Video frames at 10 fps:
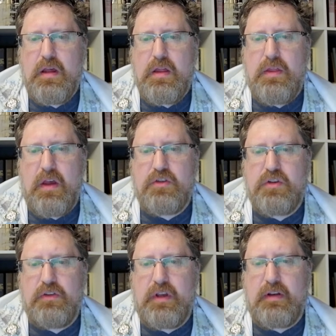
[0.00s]
"Thou
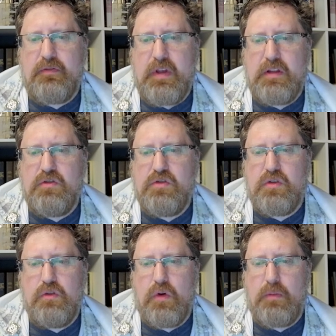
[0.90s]
shalt not avenge
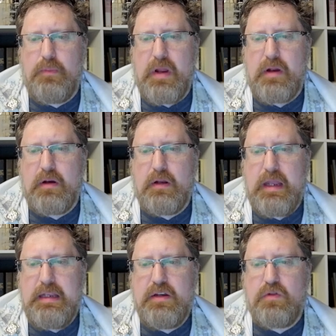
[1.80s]
nor bear
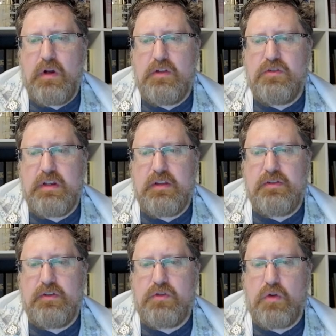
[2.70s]
any grudge against
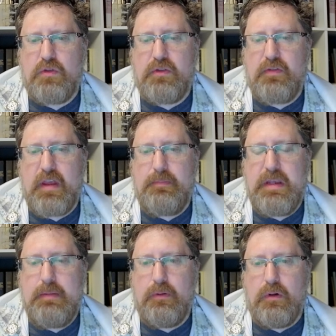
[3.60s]
the children of thy
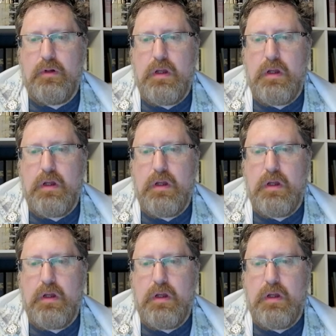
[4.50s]
people,